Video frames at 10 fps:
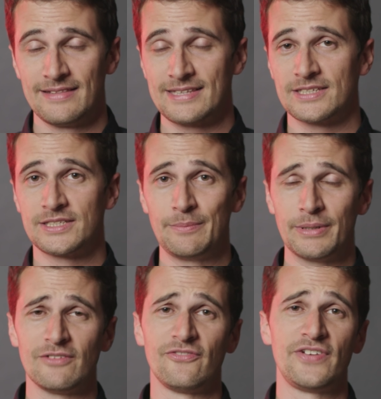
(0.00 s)
That's a
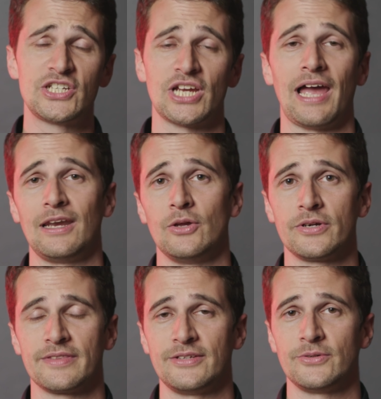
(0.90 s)
typical fisheye
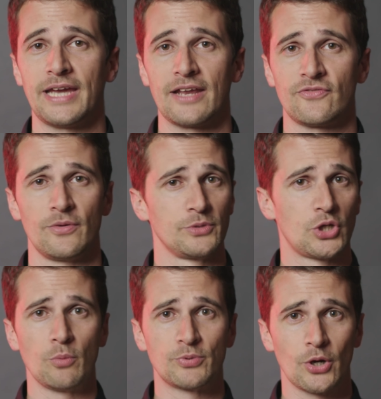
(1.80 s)
look that you get from
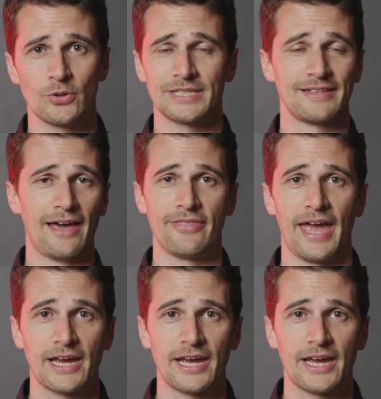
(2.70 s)
GoPros and other